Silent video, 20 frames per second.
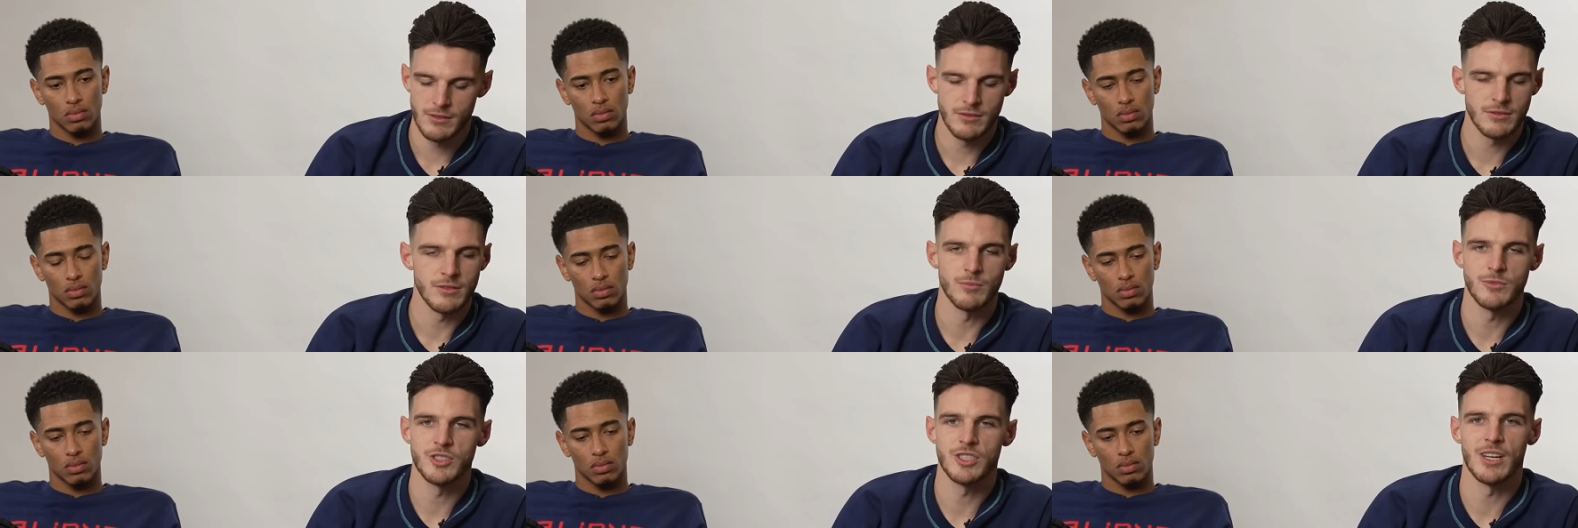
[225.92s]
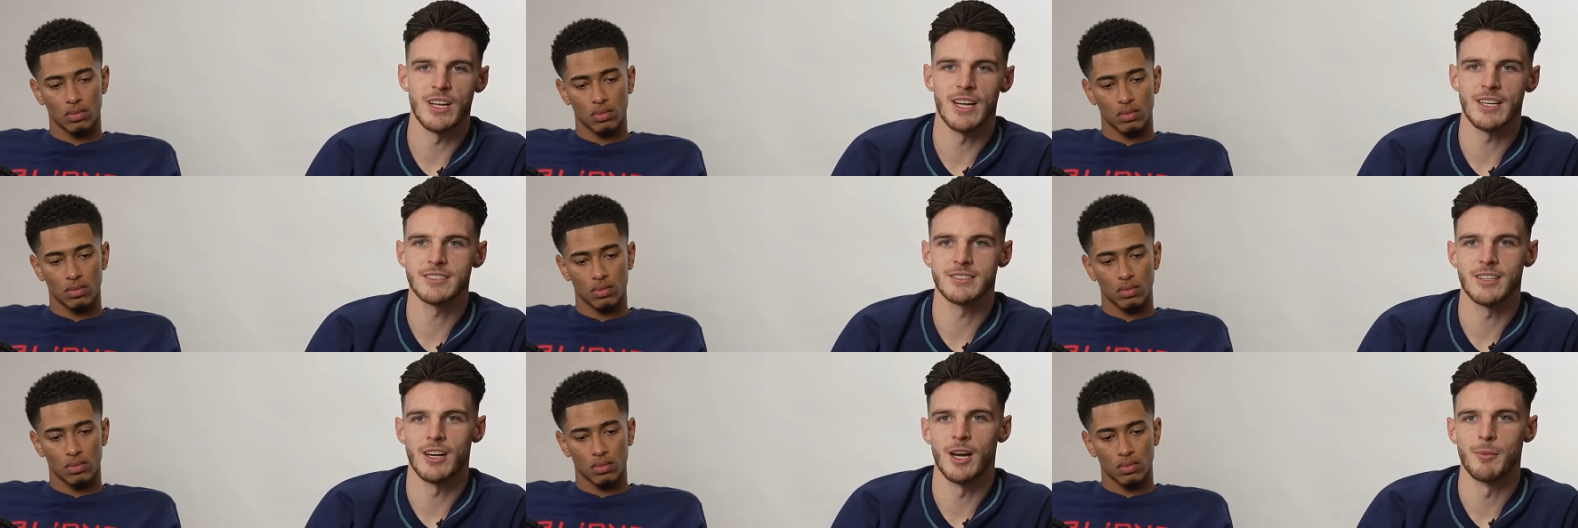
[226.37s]
Speaker 1: Some
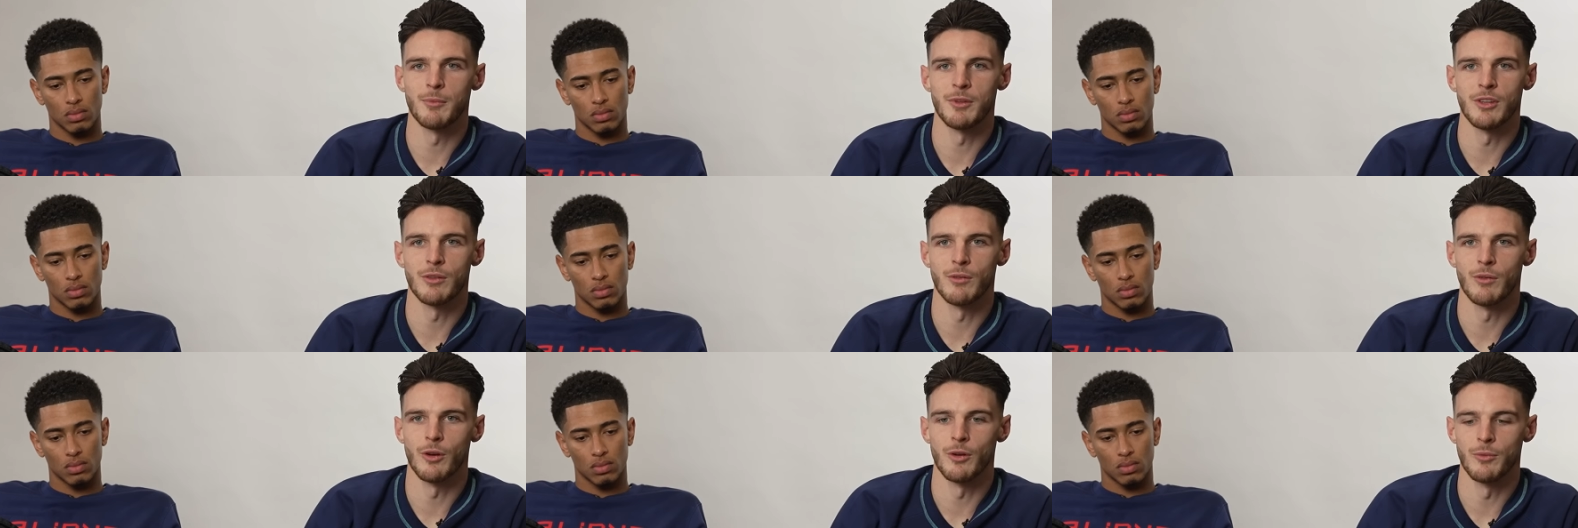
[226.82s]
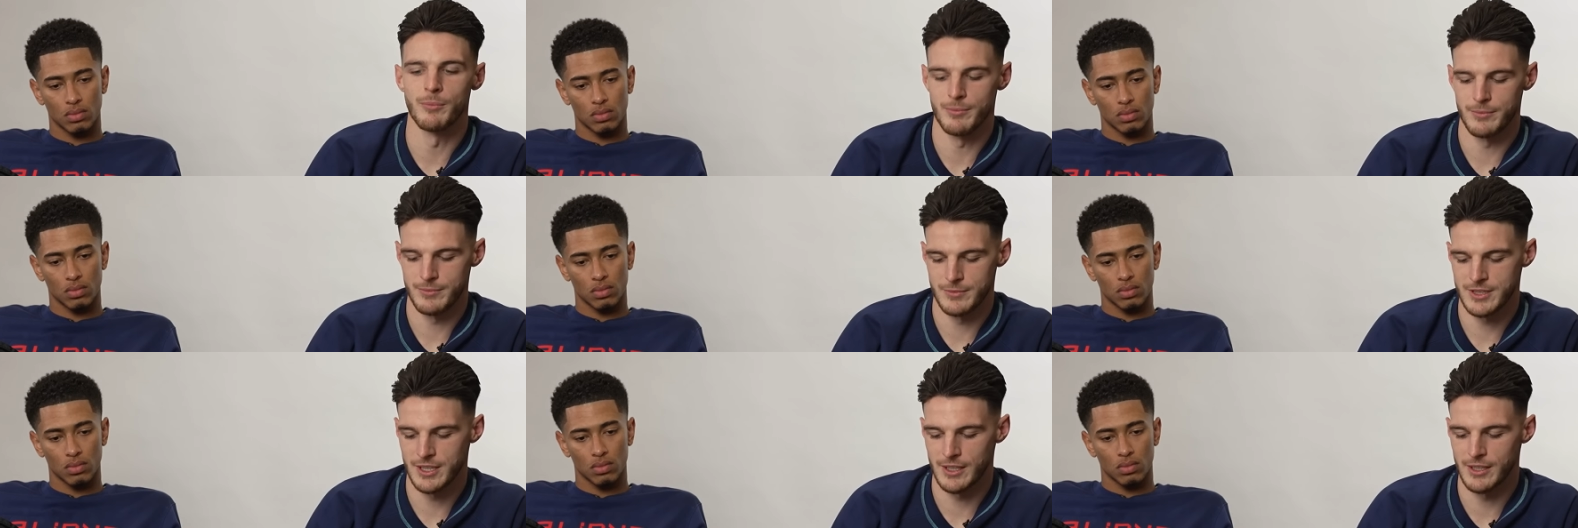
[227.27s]
chillax time in your room.
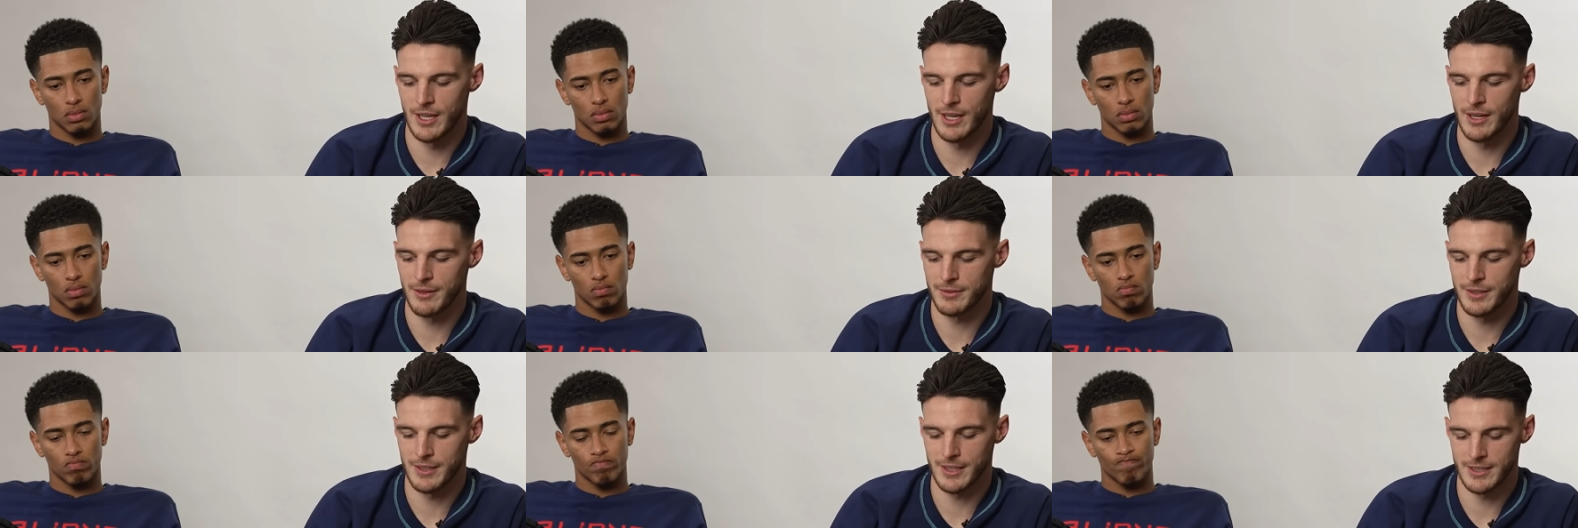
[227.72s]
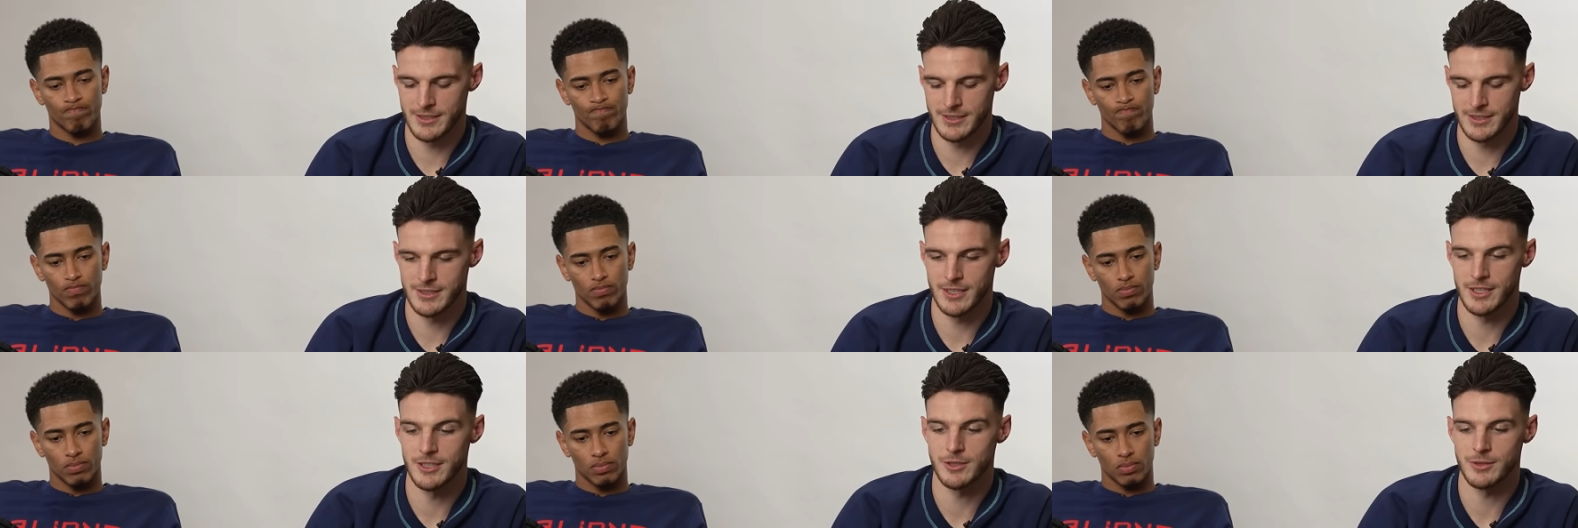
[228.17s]
So yeah, I think that's
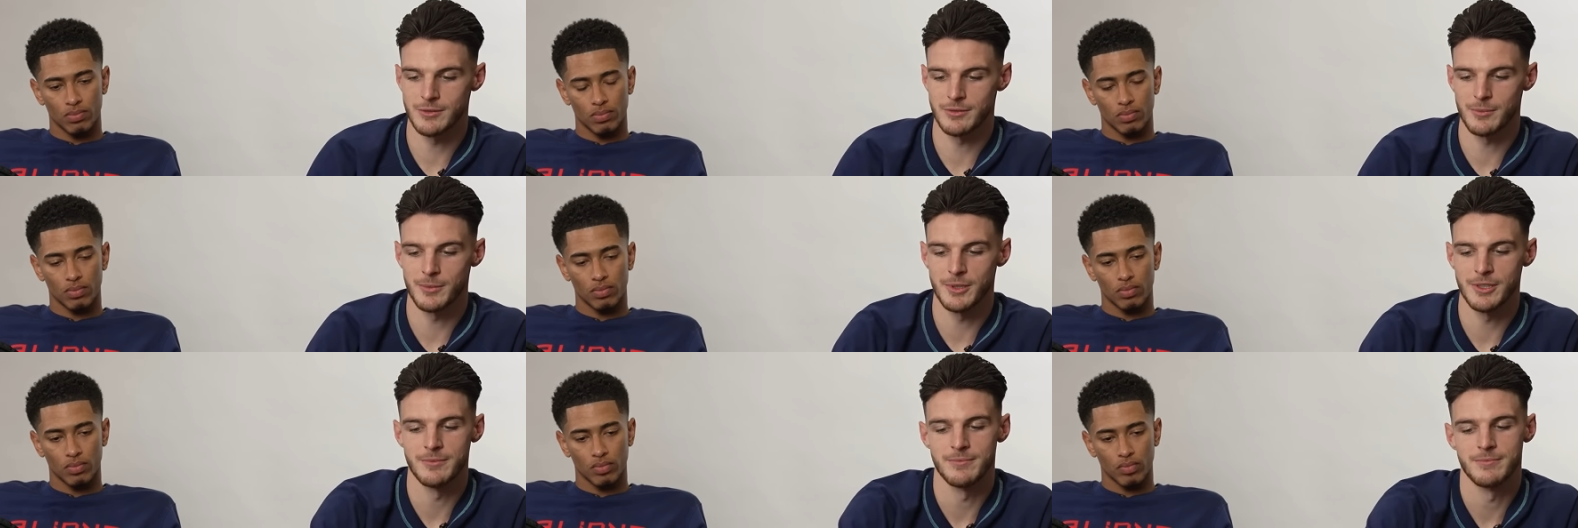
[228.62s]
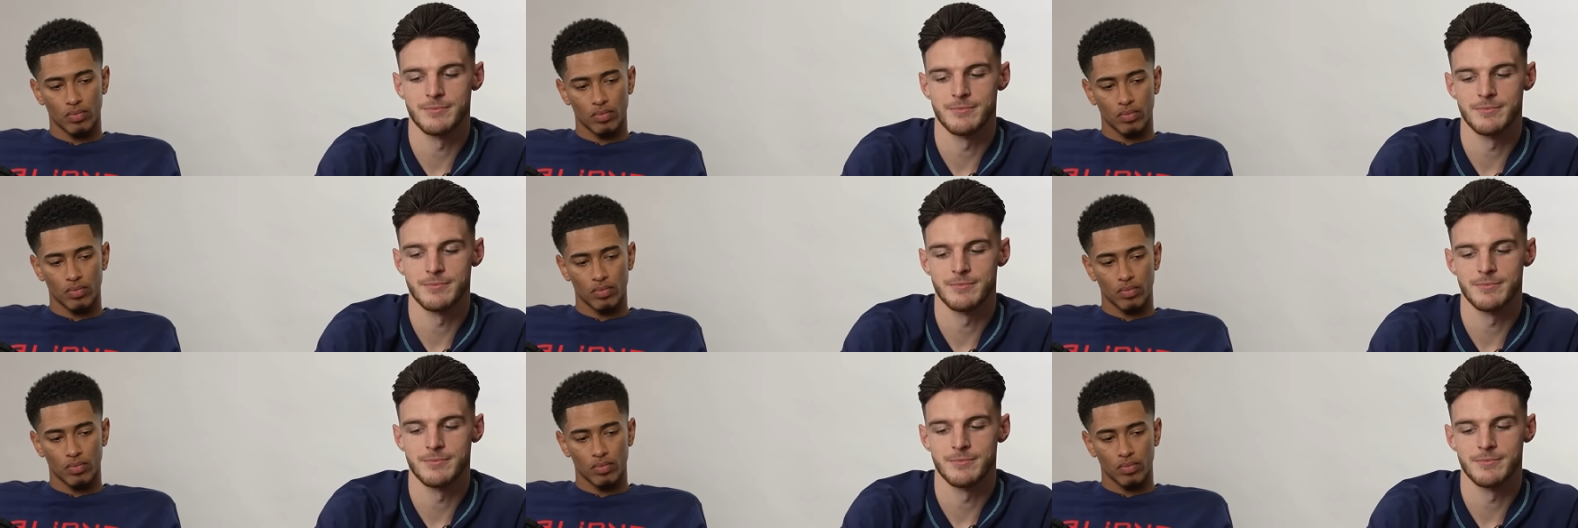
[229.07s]
essential for me.